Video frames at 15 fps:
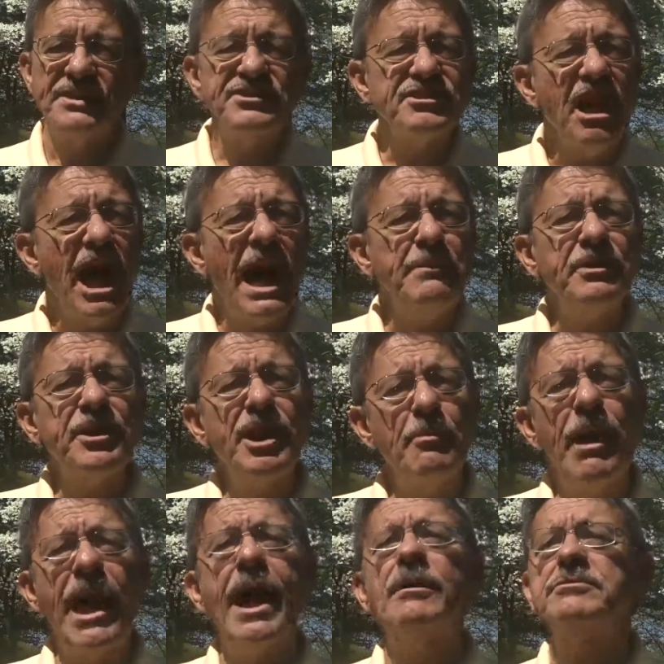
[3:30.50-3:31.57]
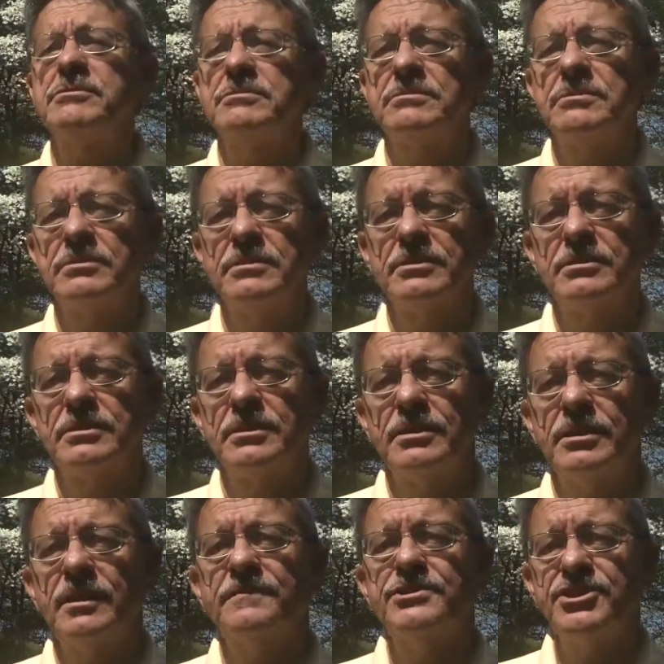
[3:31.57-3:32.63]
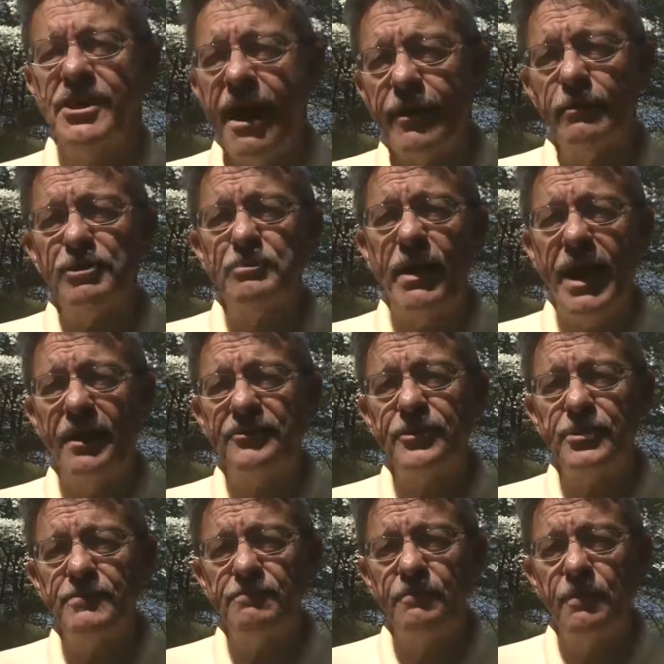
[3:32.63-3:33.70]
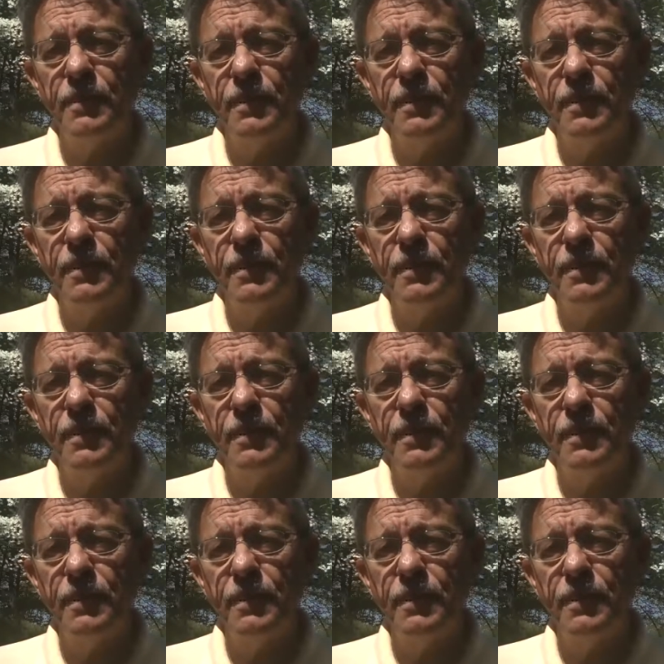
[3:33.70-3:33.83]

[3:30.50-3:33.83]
It's time to come out of the shadows, Pastor.